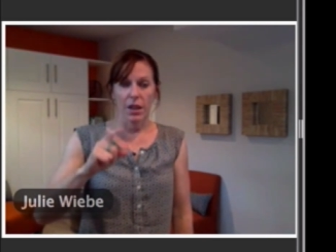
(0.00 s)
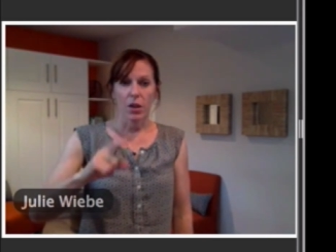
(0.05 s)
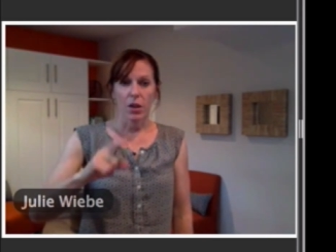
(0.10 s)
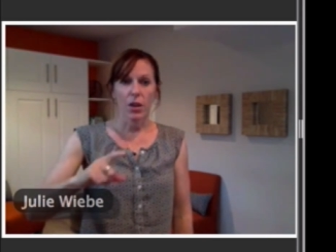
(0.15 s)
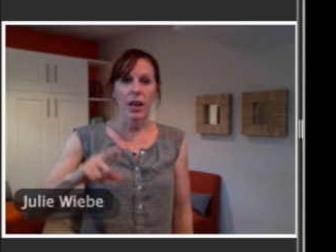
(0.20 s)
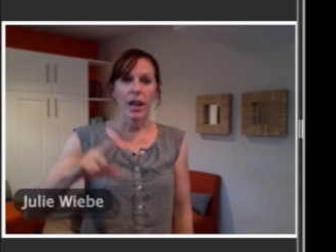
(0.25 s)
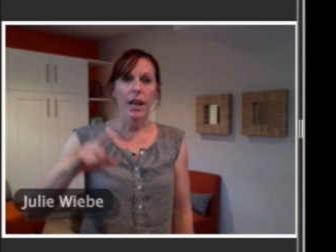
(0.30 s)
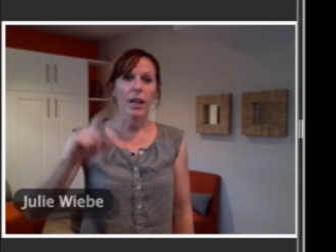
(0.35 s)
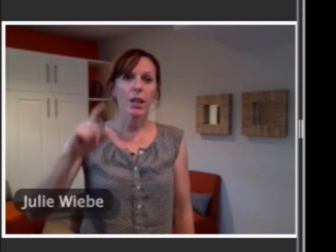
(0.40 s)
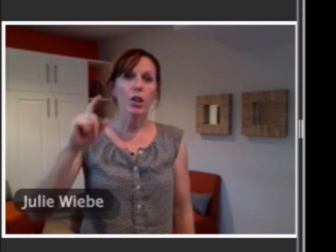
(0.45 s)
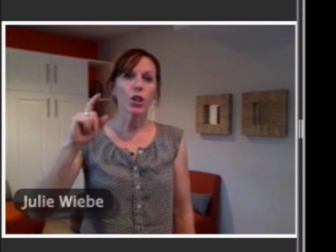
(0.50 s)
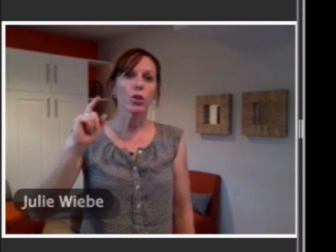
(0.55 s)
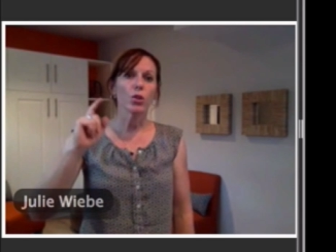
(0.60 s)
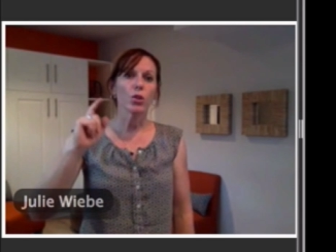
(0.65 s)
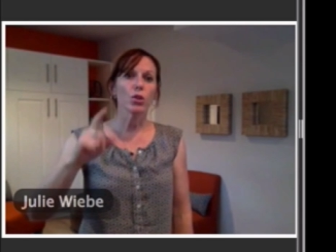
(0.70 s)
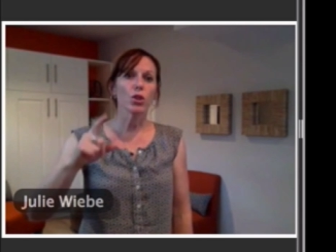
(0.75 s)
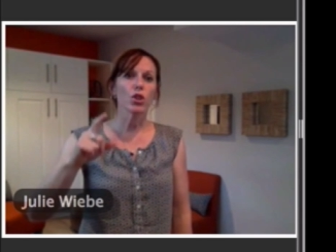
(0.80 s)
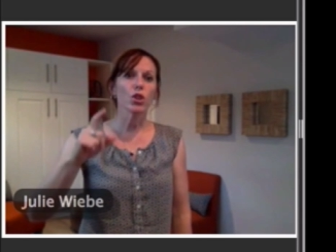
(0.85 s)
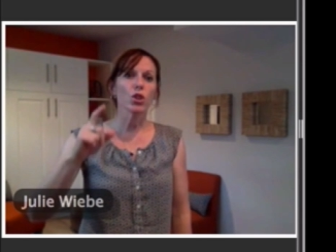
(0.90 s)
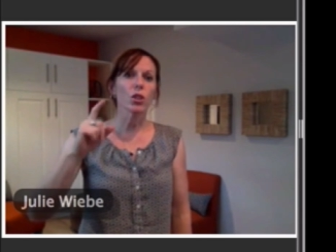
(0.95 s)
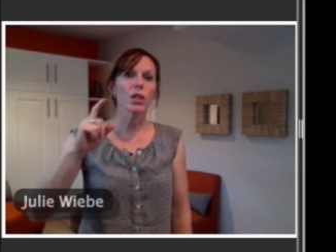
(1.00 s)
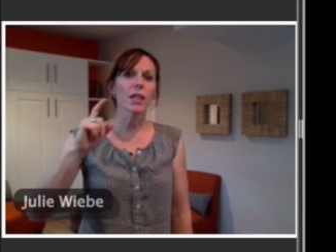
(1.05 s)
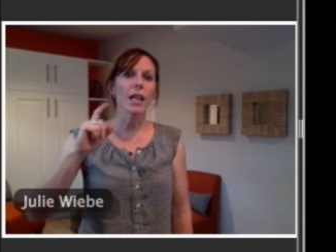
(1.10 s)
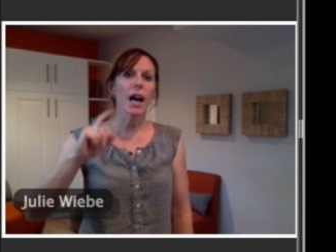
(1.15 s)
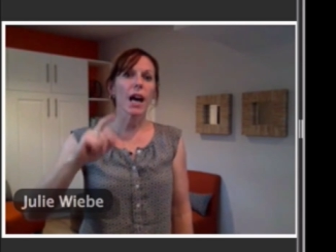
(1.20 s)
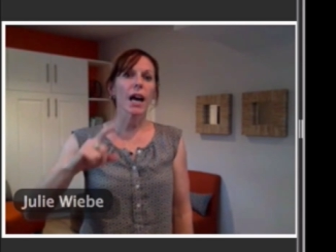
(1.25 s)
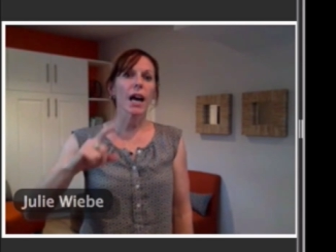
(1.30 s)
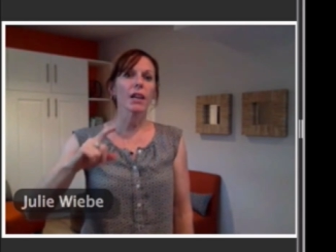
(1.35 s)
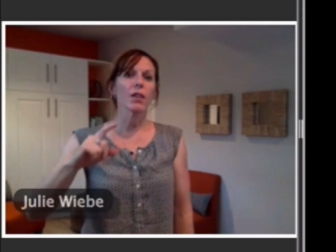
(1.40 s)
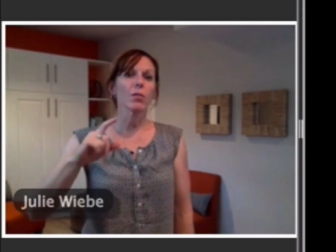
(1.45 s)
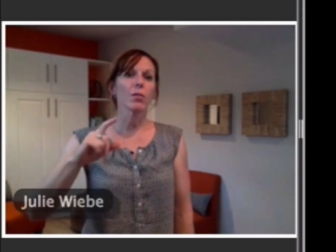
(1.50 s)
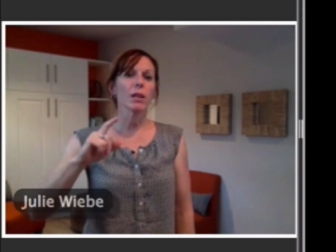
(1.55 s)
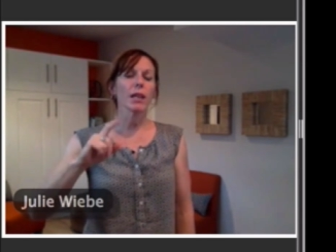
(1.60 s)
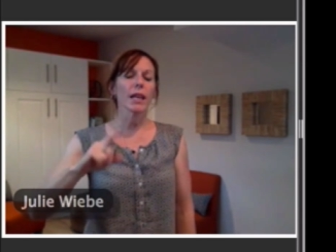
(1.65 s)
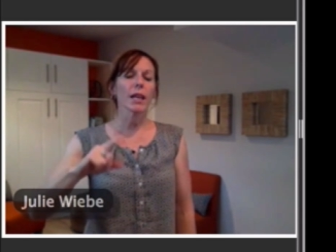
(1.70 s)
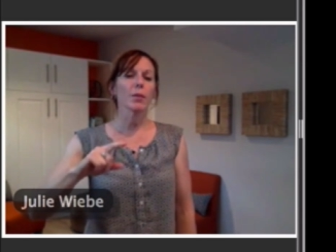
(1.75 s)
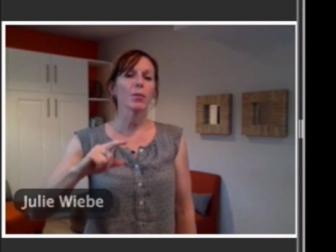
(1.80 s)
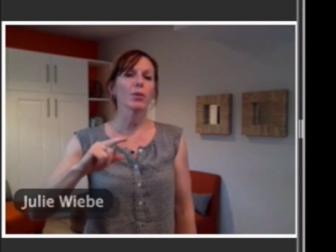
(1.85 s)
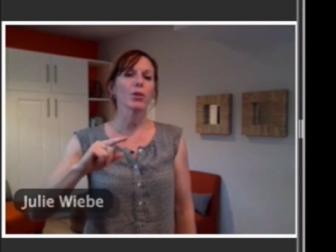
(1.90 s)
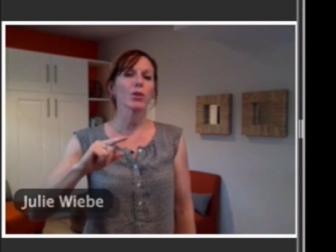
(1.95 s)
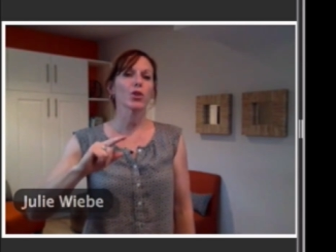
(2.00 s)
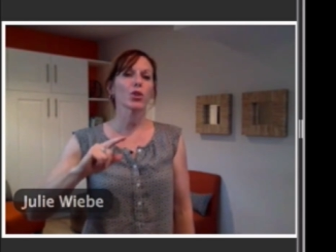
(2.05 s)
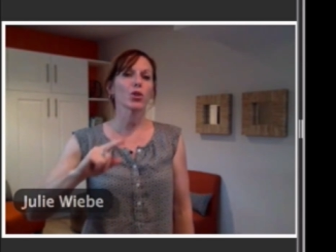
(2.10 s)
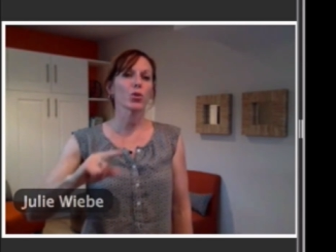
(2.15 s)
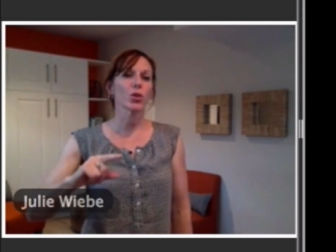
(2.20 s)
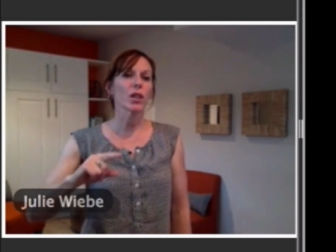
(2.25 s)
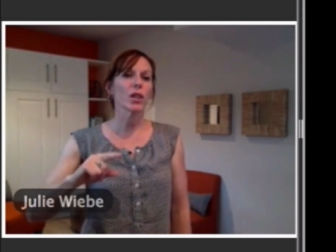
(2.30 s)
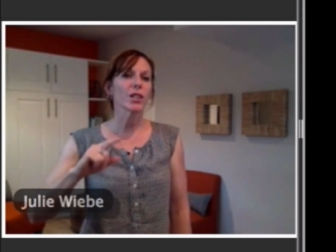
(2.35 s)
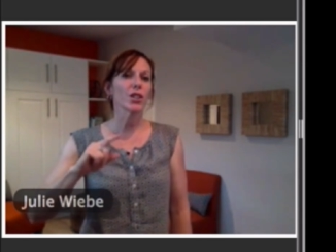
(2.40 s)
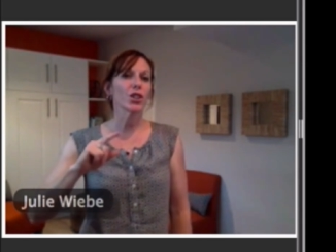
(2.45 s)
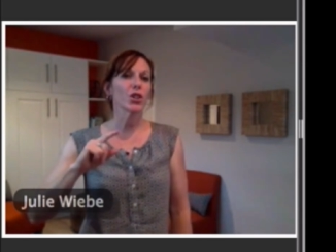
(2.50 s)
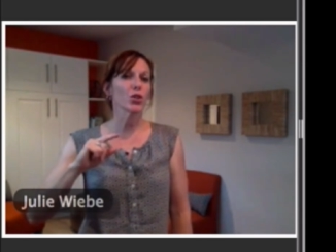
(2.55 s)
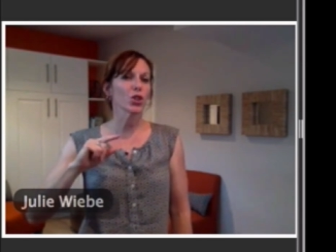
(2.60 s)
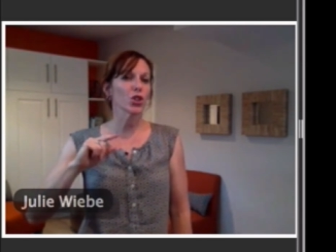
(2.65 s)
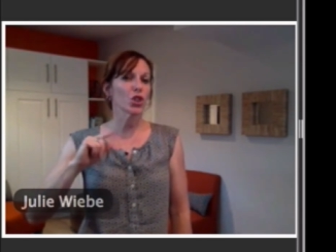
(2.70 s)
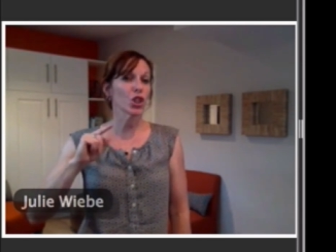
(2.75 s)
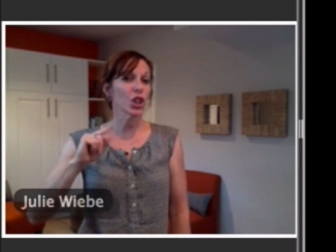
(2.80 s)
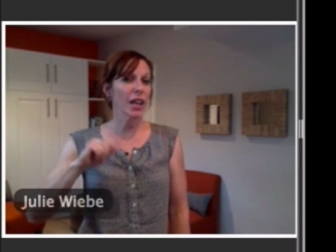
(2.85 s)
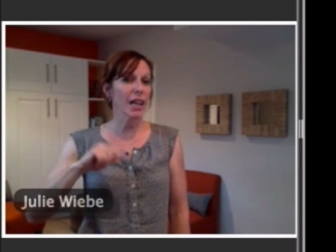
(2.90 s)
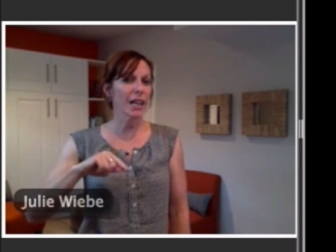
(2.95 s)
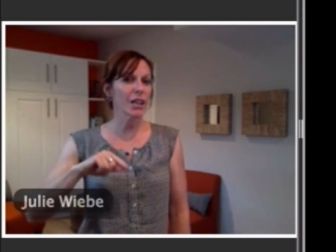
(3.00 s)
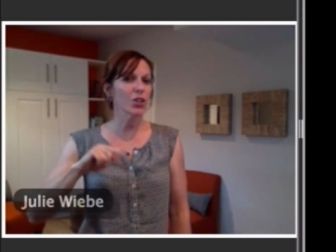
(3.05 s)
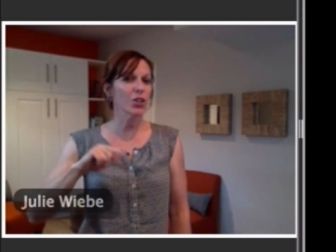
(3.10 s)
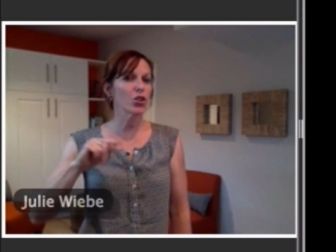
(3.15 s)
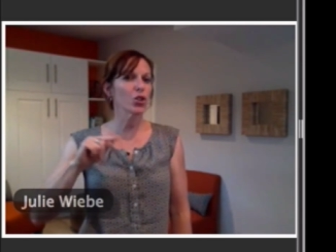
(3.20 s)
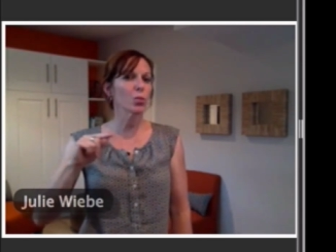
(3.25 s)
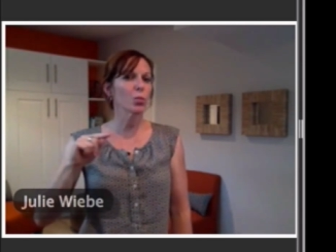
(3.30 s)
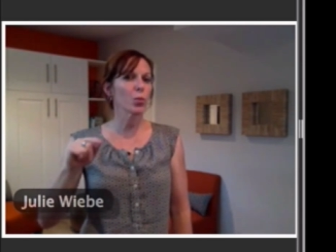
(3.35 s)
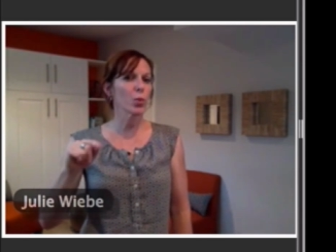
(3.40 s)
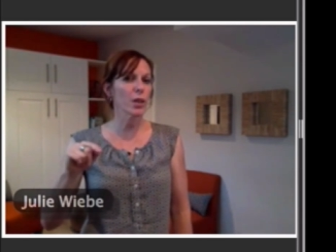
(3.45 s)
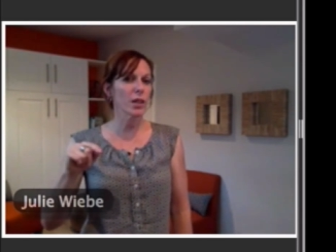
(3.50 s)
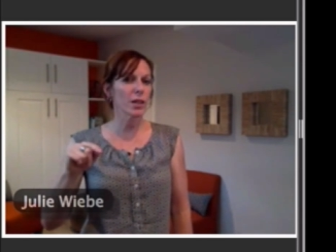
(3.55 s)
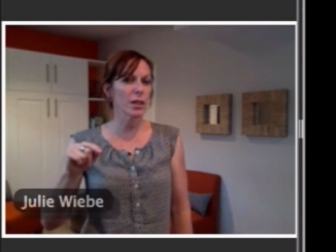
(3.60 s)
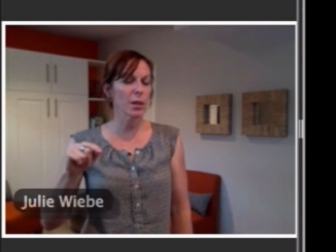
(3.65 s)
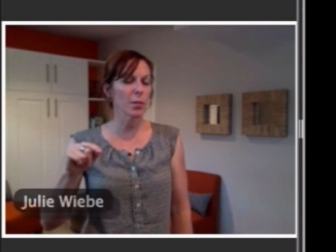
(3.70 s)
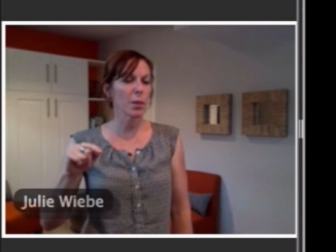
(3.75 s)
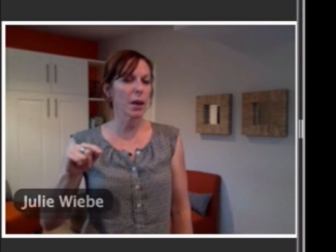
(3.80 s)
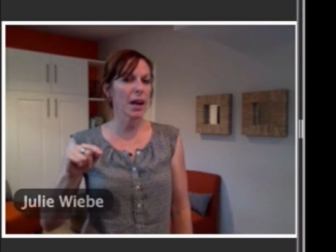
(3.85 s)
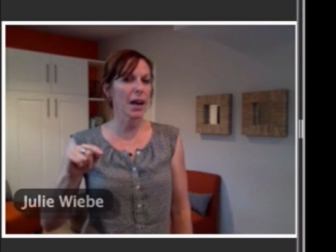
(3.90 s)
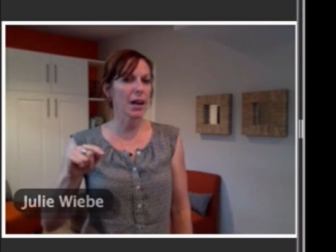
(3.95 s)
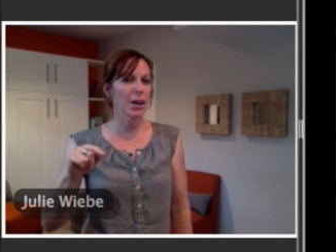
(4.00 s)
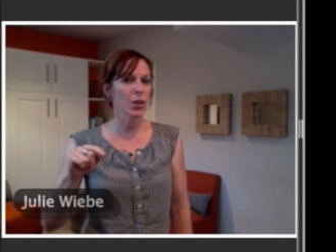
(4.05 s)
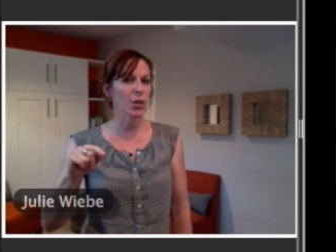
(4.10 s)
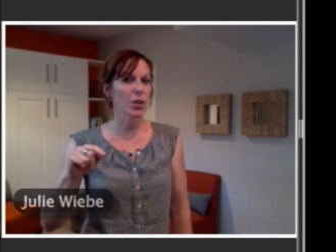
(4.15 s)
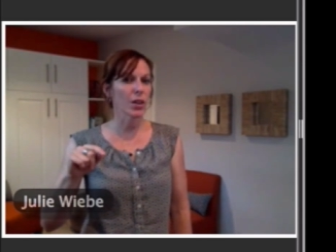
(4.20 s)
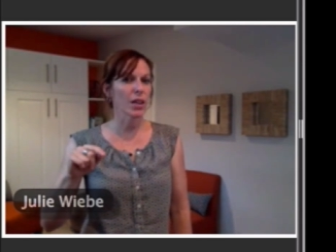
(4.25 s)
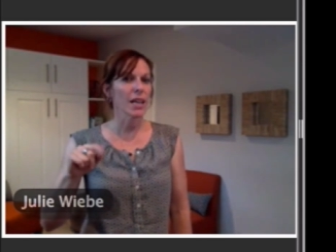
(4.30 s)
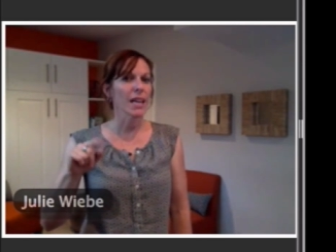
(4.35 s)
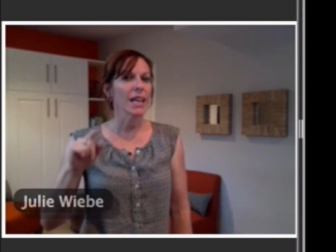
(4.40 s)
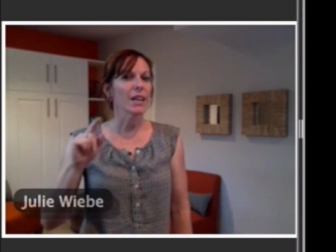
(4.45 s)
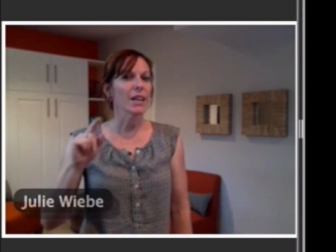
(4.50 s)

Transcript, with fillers: Okay, you should not have been able to train your change your breathing pattern